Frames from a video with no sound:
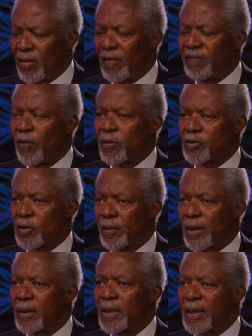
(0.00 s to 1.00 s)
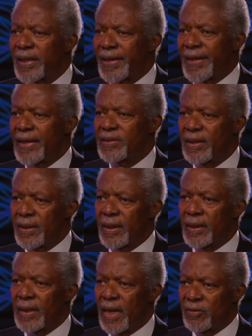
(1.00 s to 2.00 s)
of also getting
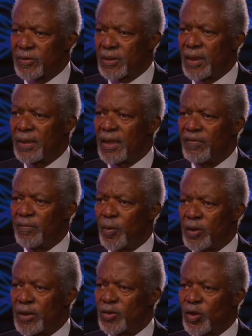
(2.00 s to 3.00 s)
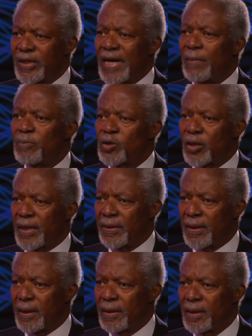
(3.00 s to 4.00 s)
the council and everybody to come
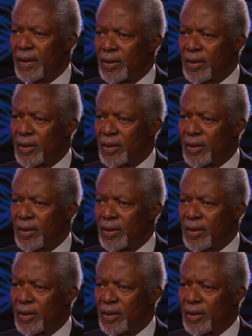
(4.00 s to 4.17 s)
together